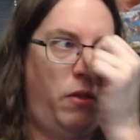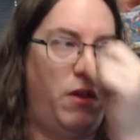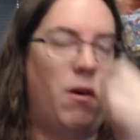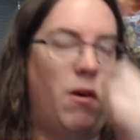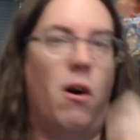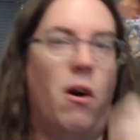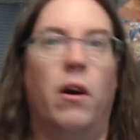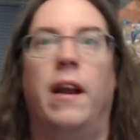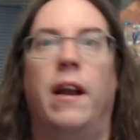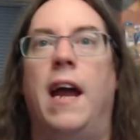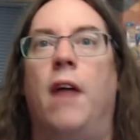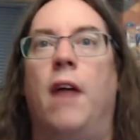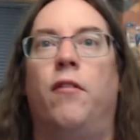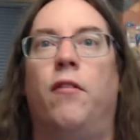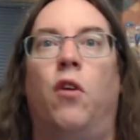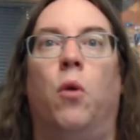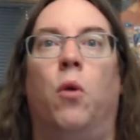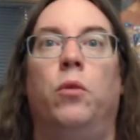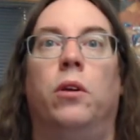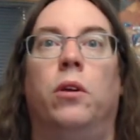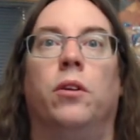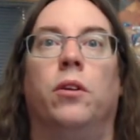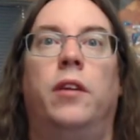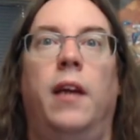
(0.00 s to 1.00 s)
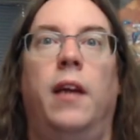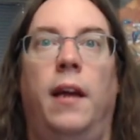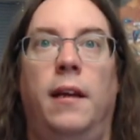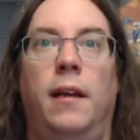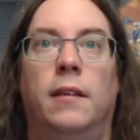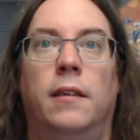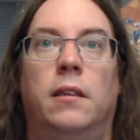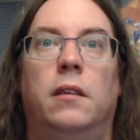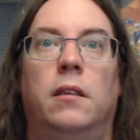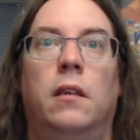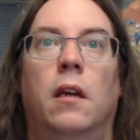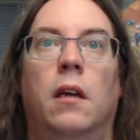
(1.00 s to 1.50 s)
have their own little
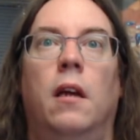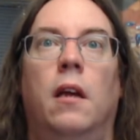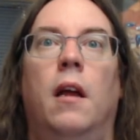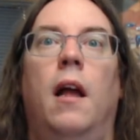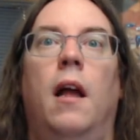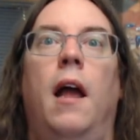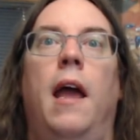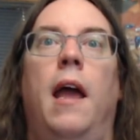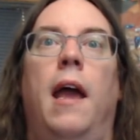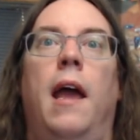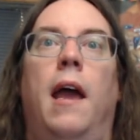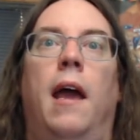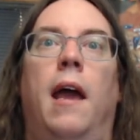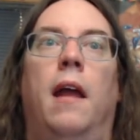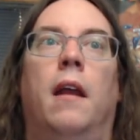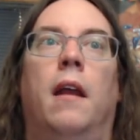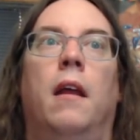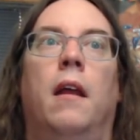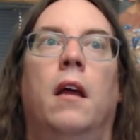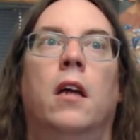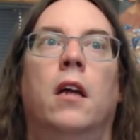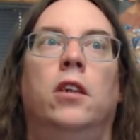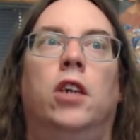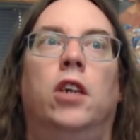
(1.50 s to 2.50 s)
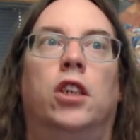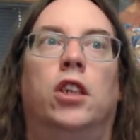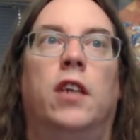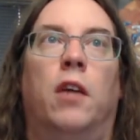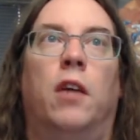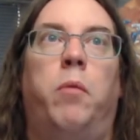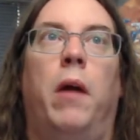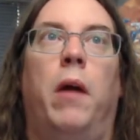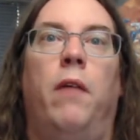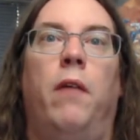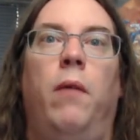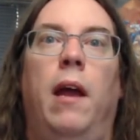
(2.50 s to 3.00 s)
things. And just like
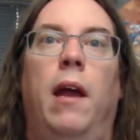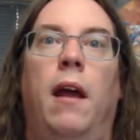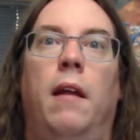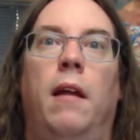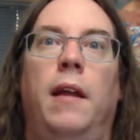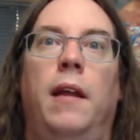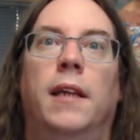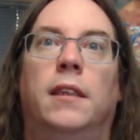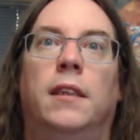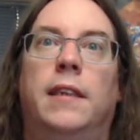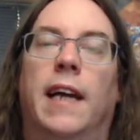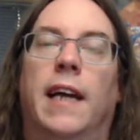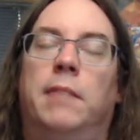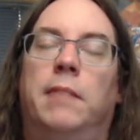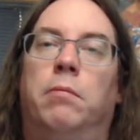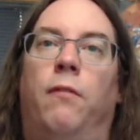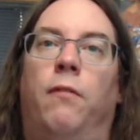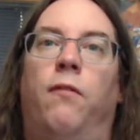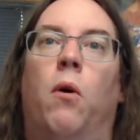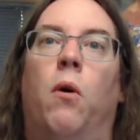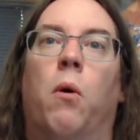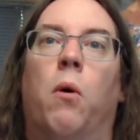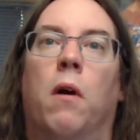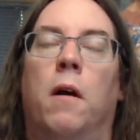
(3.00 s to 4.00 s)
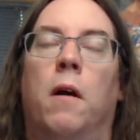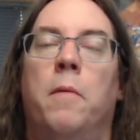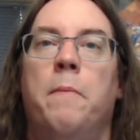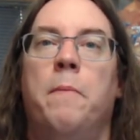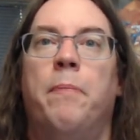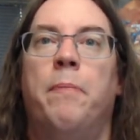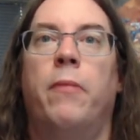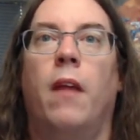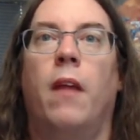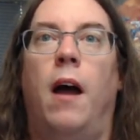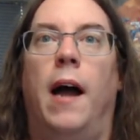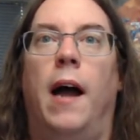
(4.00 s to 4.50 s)
when I ran insects before,
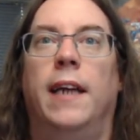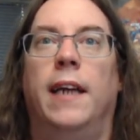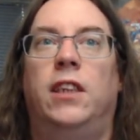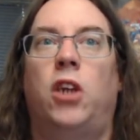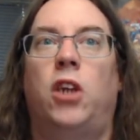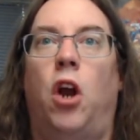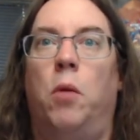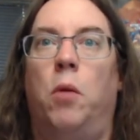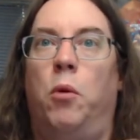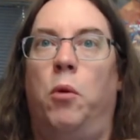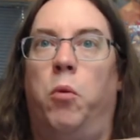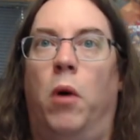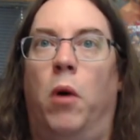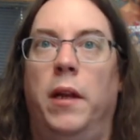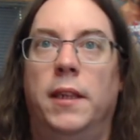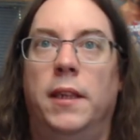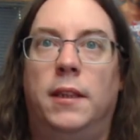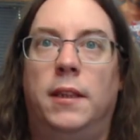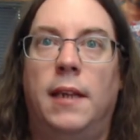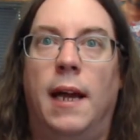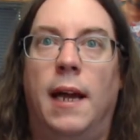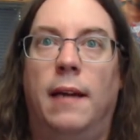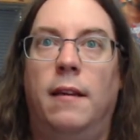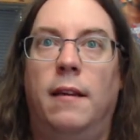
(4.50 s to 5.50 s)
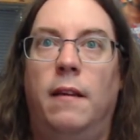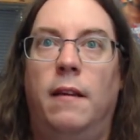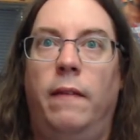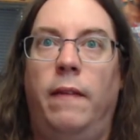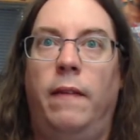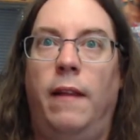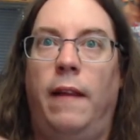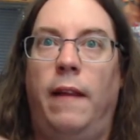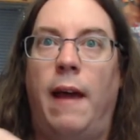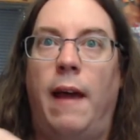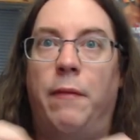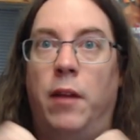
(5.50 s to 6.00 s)
I started with one insect.
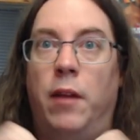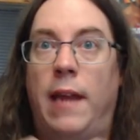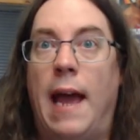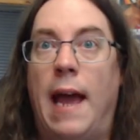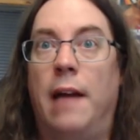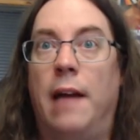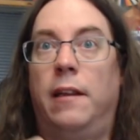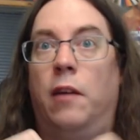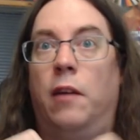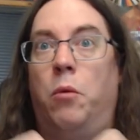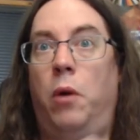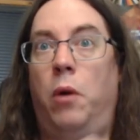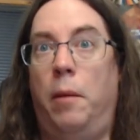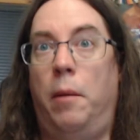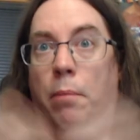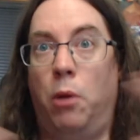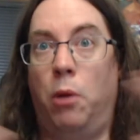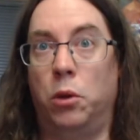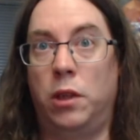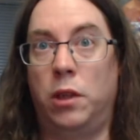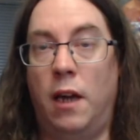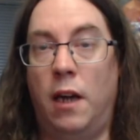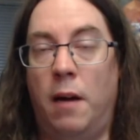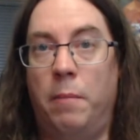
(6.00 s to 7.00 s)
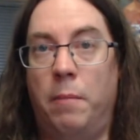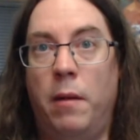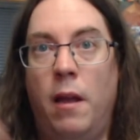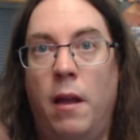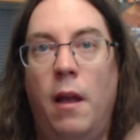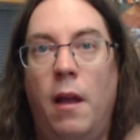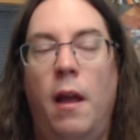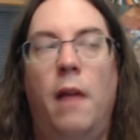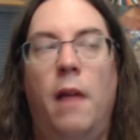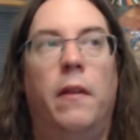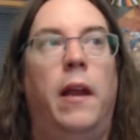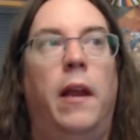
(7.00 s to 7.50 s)
They had the tactic where it blows up.
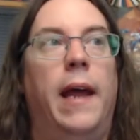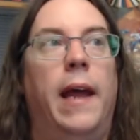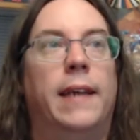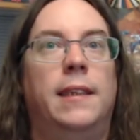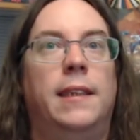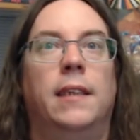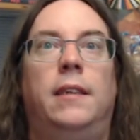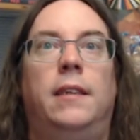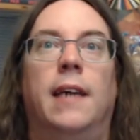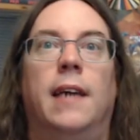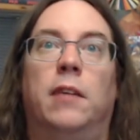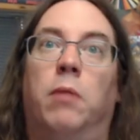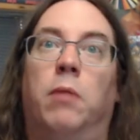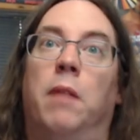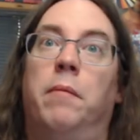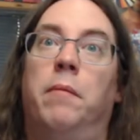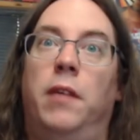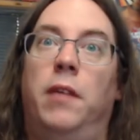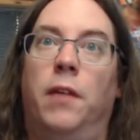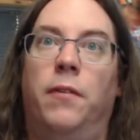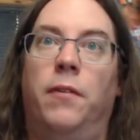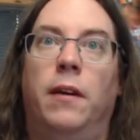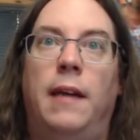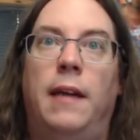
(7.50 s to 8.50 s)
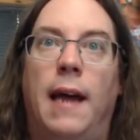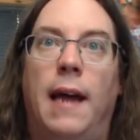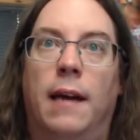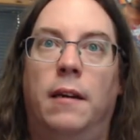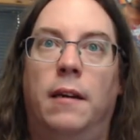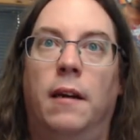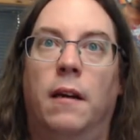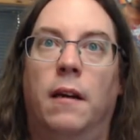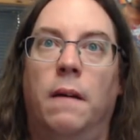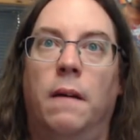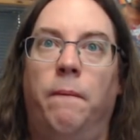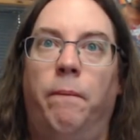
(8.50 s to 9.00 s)
The next insect will have a different
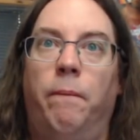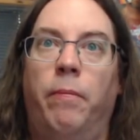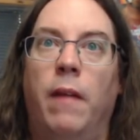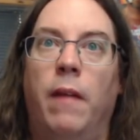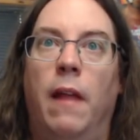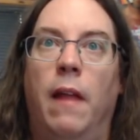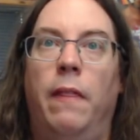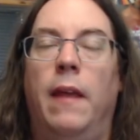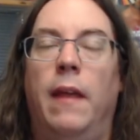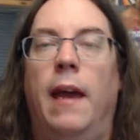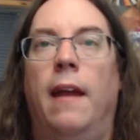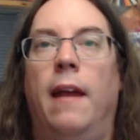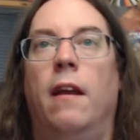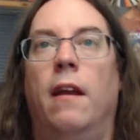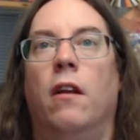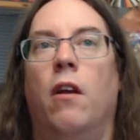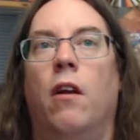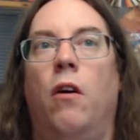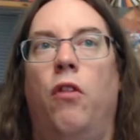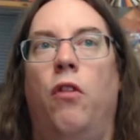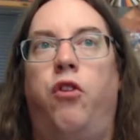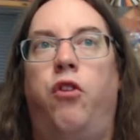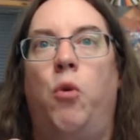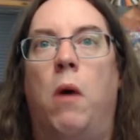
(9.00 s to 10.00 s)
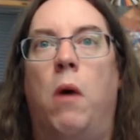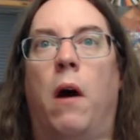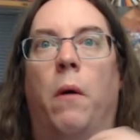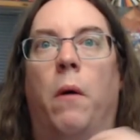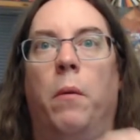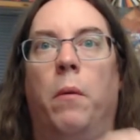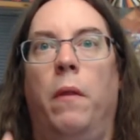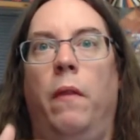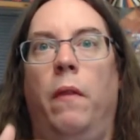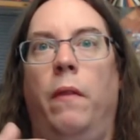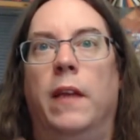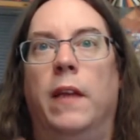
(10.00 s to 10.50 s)
tactic, and then throughout
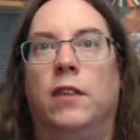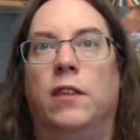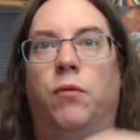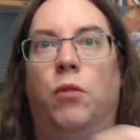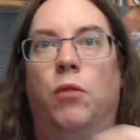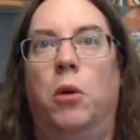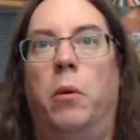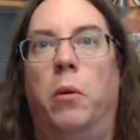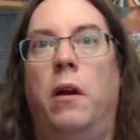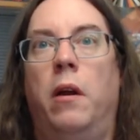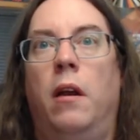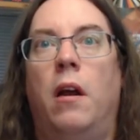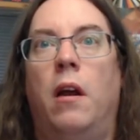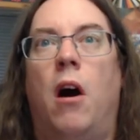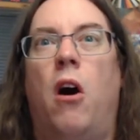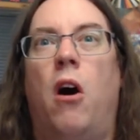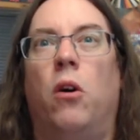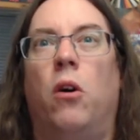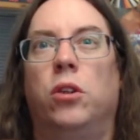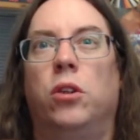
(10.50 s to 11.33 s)
this ruin, I'll